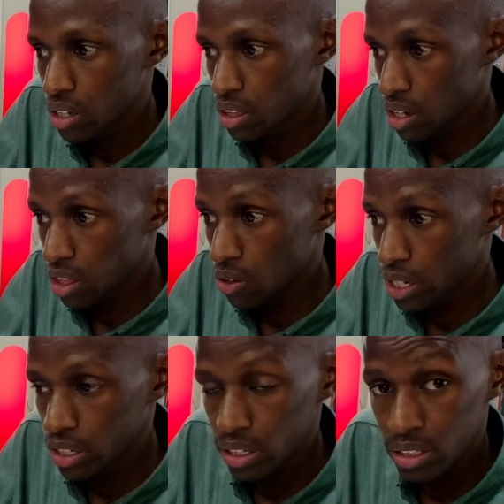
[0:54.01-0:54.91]
the other
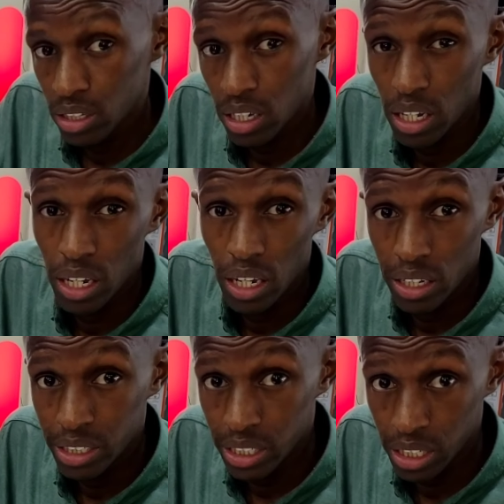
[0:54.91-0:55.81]
one is
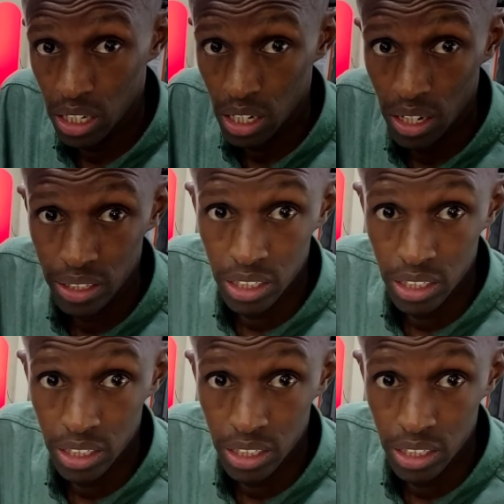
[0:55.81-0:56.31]
TTL.